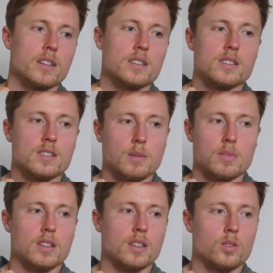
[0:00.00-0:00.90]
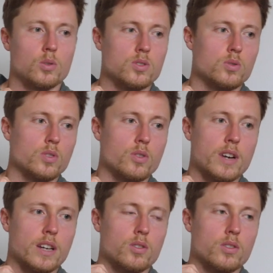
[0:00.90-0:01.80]
This is something that goes to the
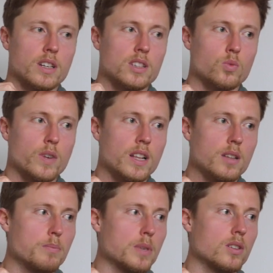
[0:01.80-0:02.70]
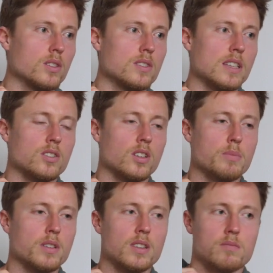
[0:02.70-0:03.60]
record as well, because that's gonna
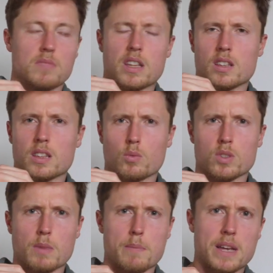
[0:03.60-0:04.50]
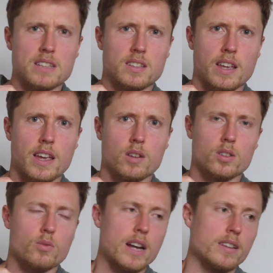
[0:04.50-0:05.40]
be, I think that was my best hang on
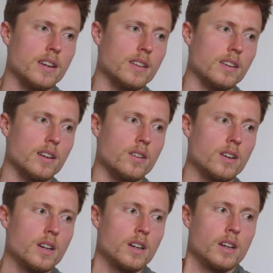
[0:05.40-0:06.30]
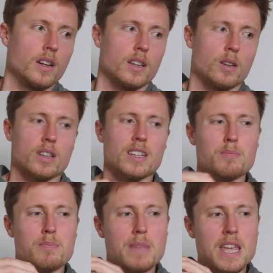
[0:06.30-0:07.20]
the right hand there. Now I did
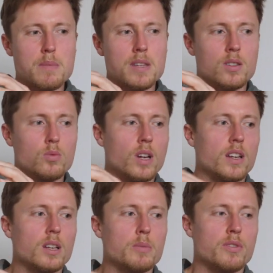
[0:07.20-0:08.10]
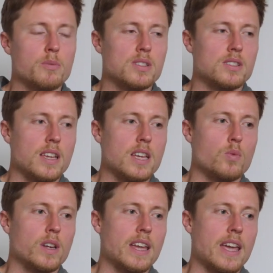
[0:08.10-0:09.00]
maybe do a little bit of a mistake
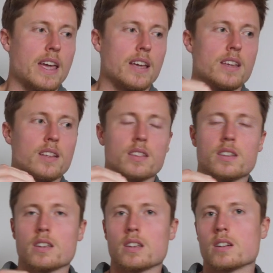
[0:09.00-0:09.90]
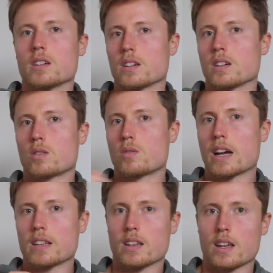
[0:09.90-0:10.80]
when hanging the
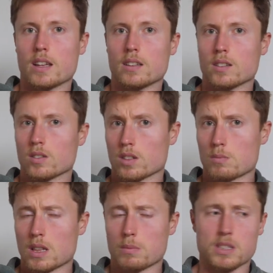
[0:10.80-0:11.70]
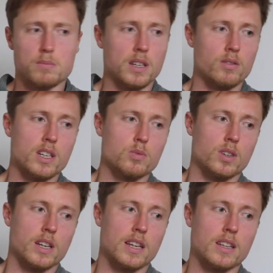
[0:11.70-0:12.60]
right hand on the middle beastmaker edge
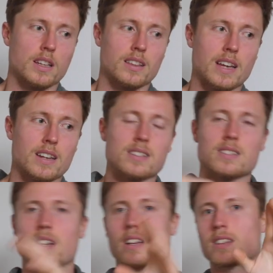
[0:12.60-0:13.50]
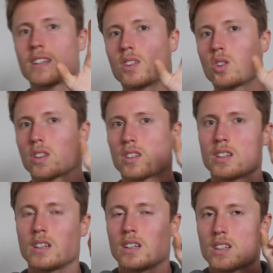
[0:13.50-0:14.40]
one-handed, and that is that I did not
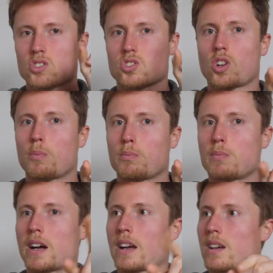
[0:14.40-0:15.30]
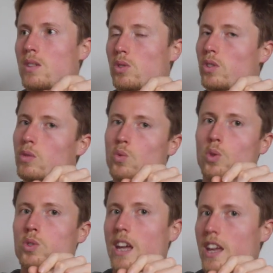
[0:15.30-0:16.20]
stop my
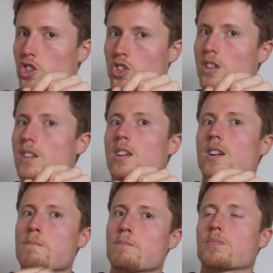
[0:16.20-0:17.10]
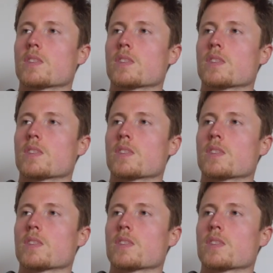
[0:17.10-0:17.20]
rotation. Yeah?